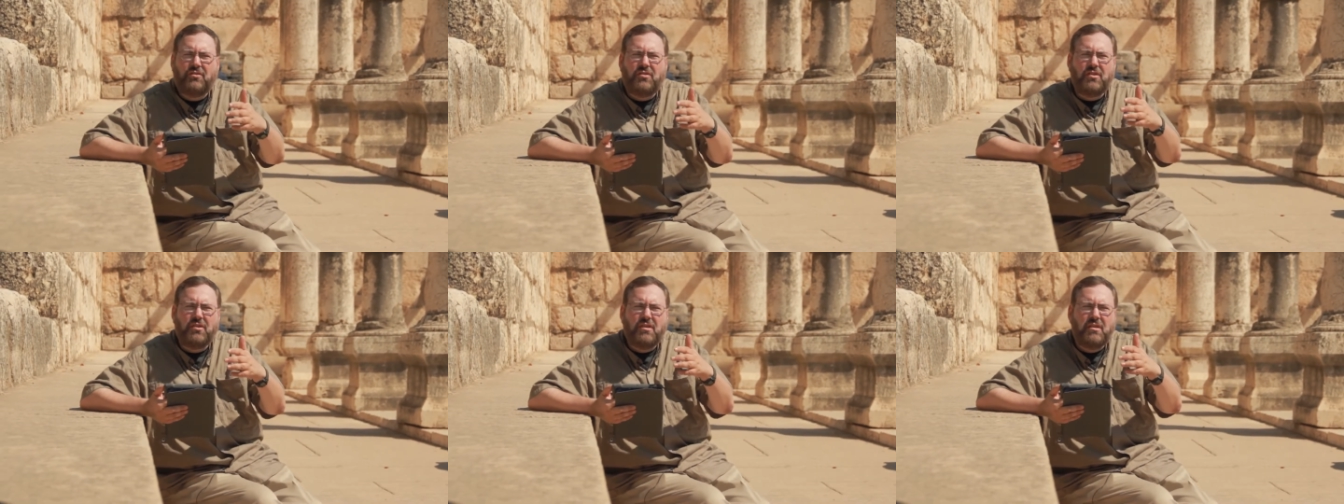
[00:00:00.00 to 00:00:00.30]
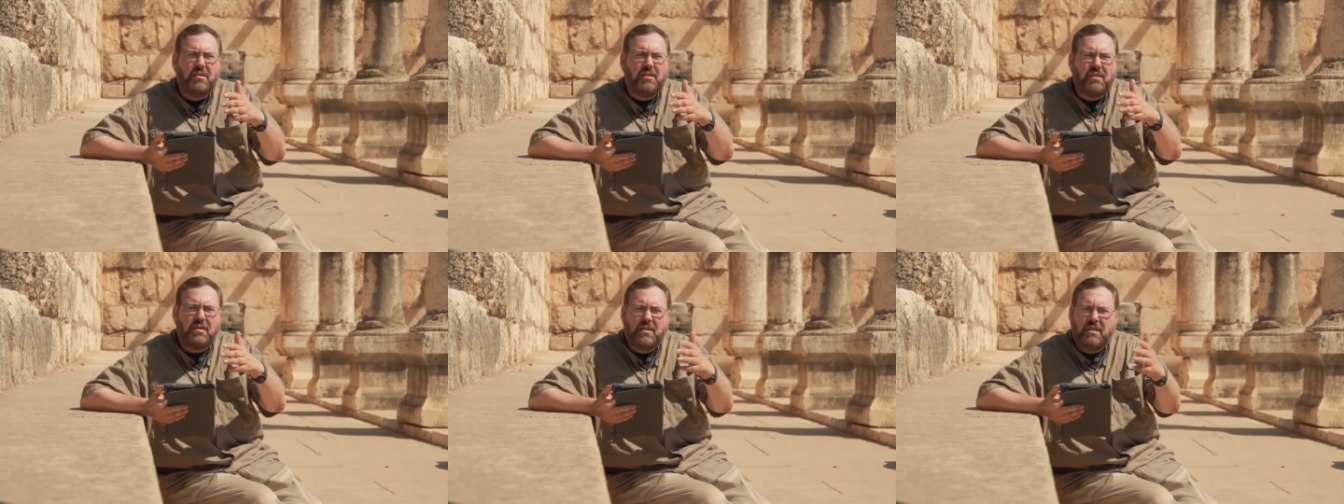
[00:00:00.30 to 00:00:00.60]

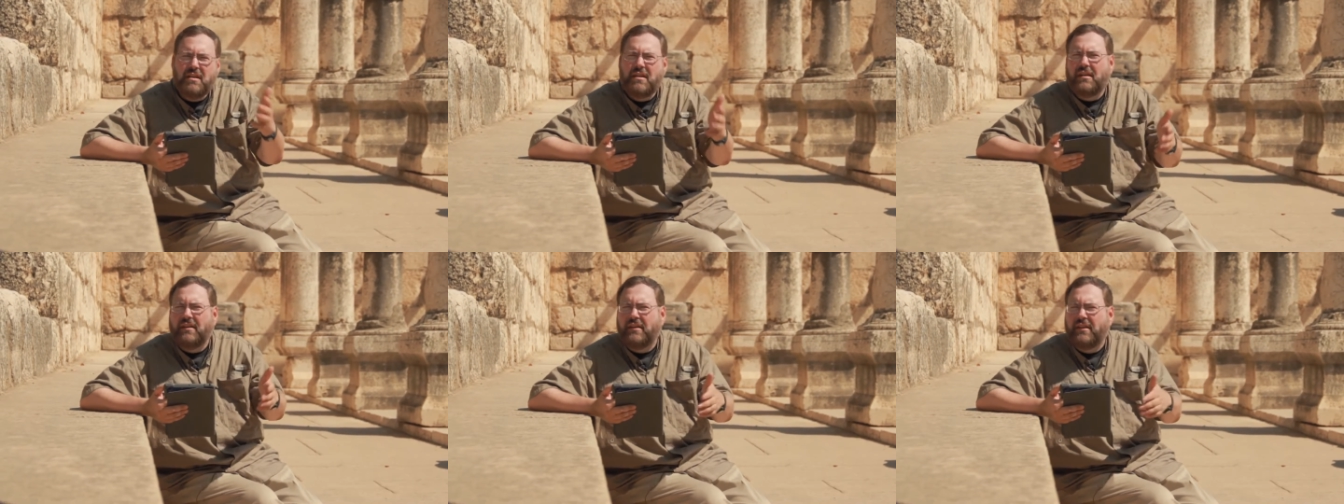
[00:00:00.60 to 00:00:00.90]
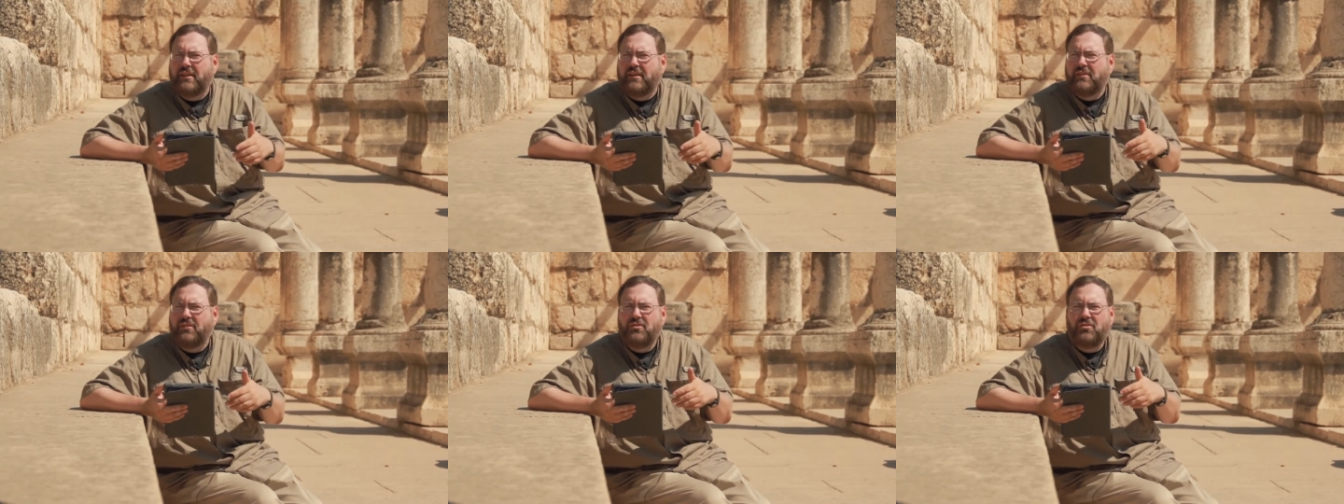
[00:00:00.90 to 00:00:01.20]
the
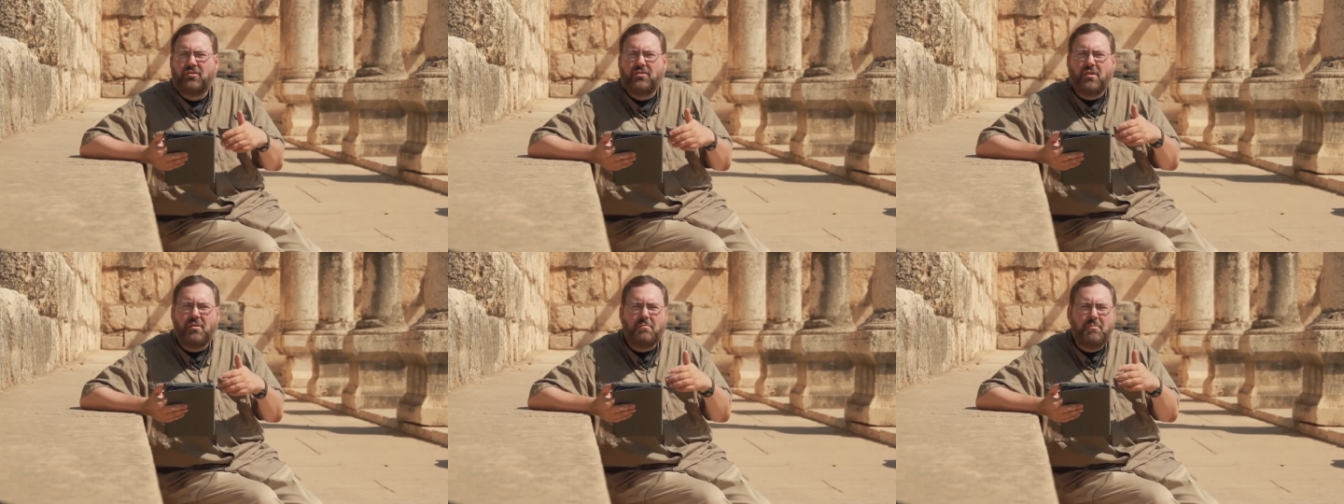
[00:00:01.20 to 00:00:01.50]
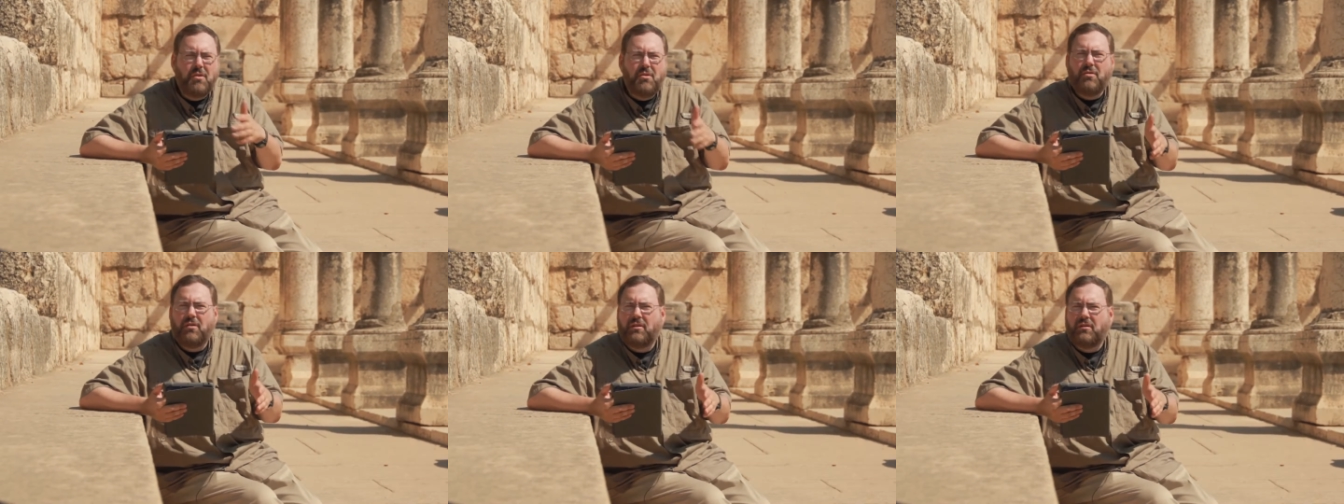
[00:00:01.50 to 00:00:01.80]
healings, the
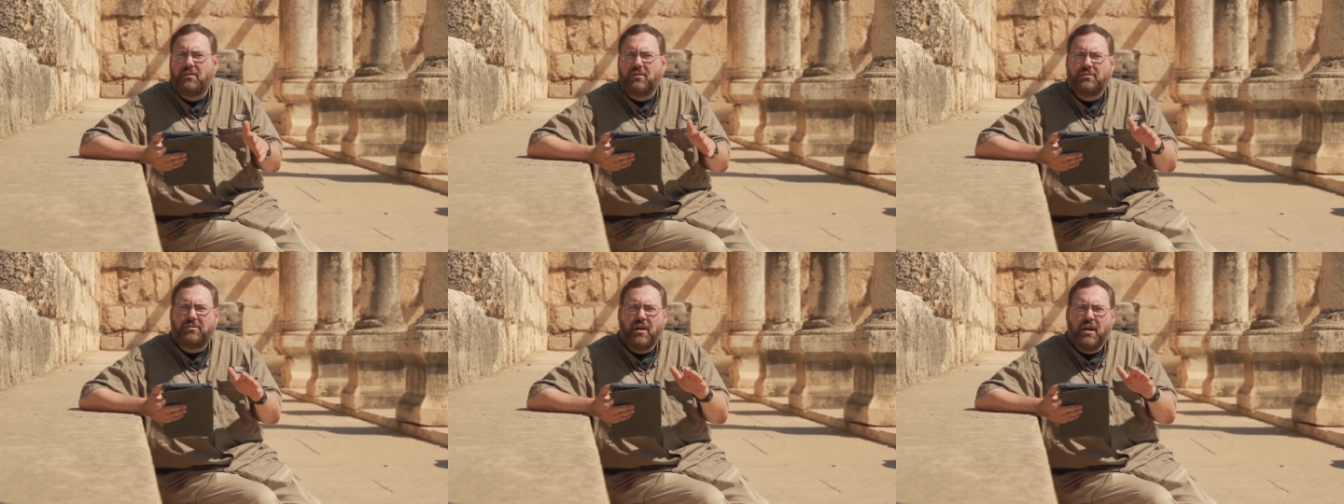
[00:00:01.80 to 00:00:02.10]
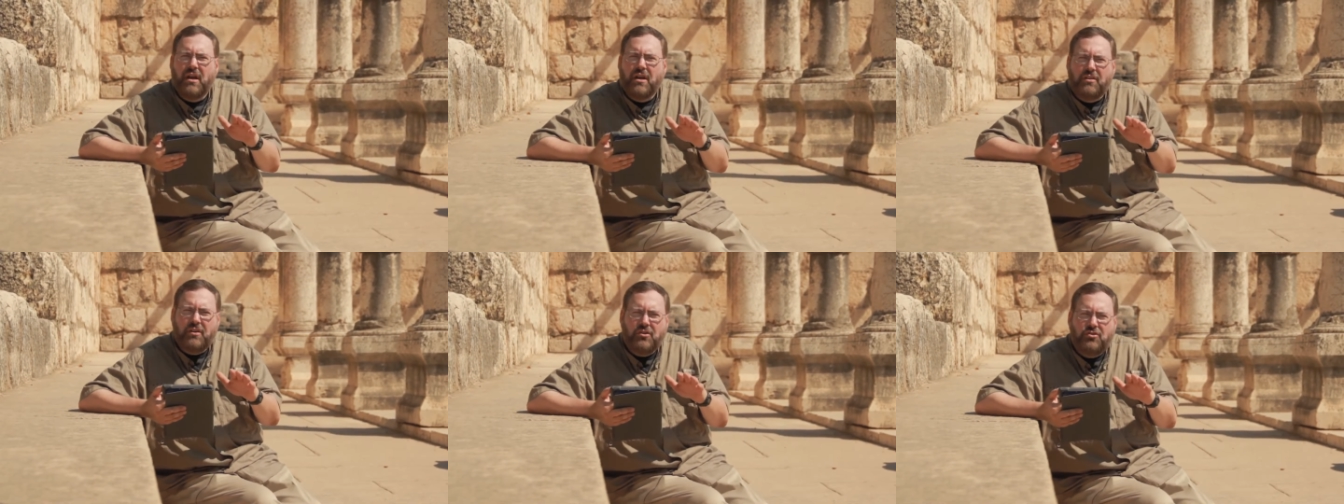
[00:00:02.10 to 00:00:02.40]
miracles
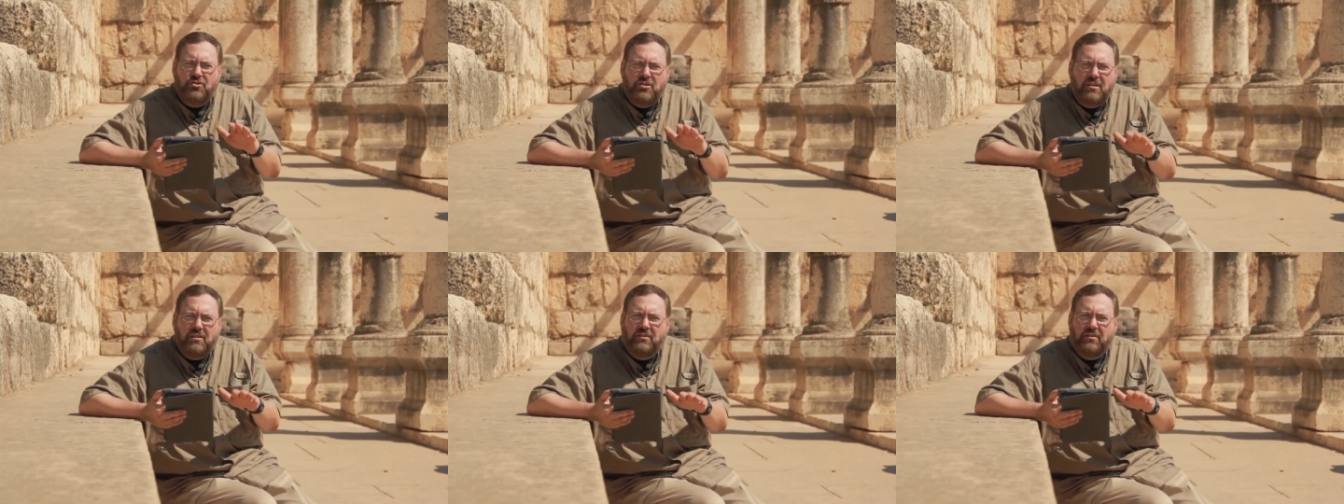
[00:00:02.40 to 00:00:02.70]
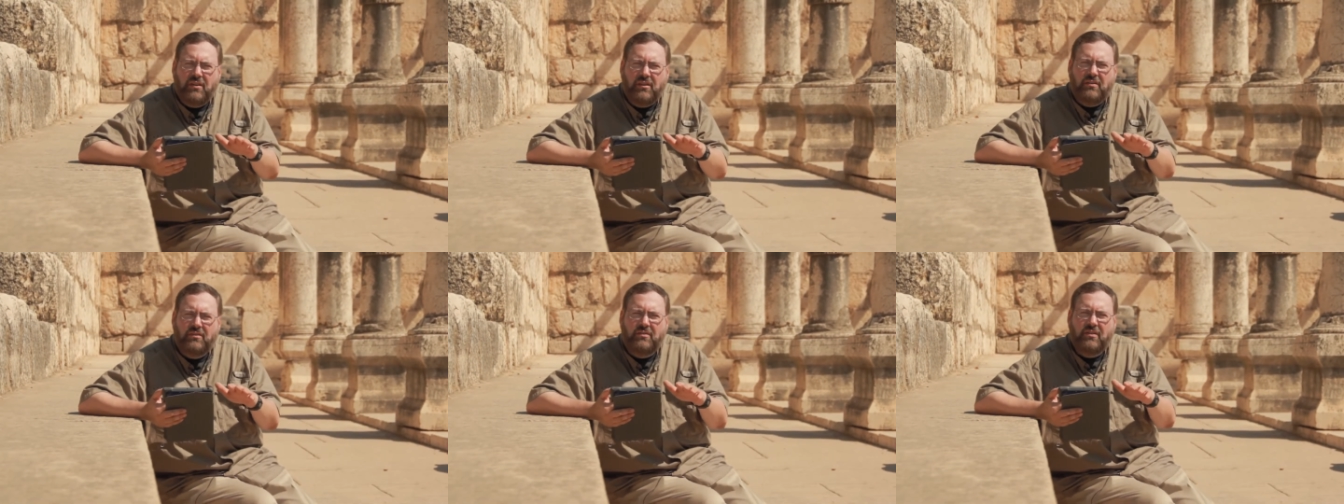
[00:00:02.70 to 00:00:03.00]
that
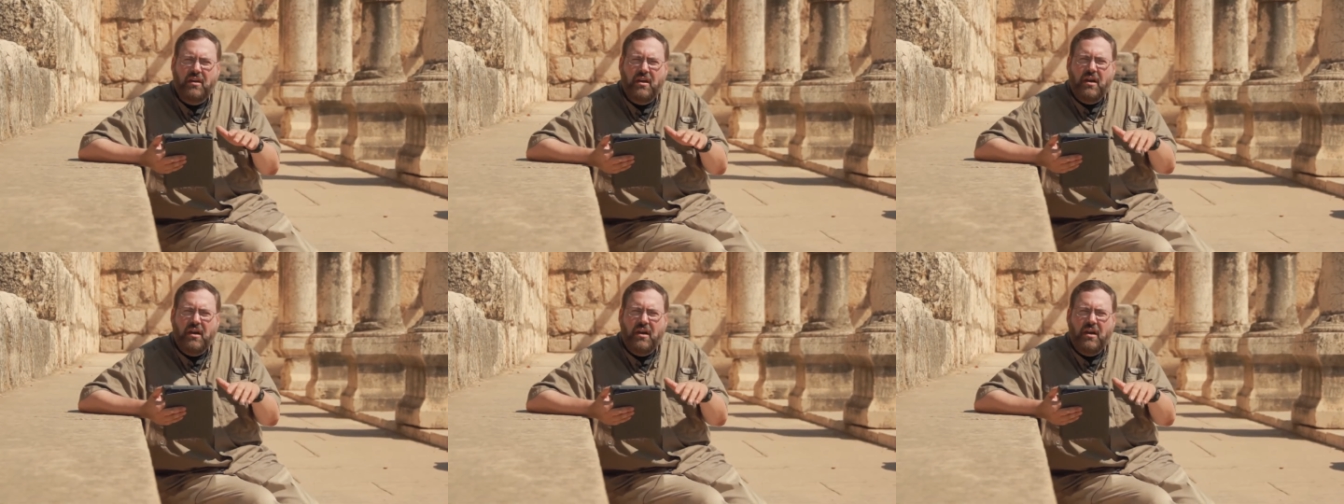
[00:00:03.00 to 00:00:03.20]
Jesus